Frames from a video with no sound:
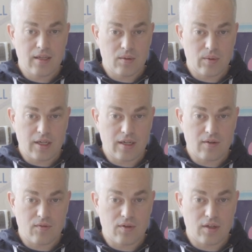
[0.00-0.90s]
we
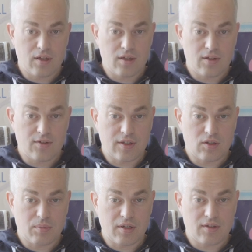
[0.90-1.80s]
have the set
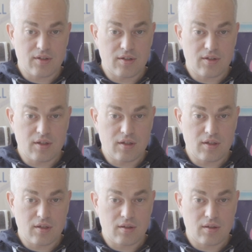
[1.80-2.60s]
opacity thing.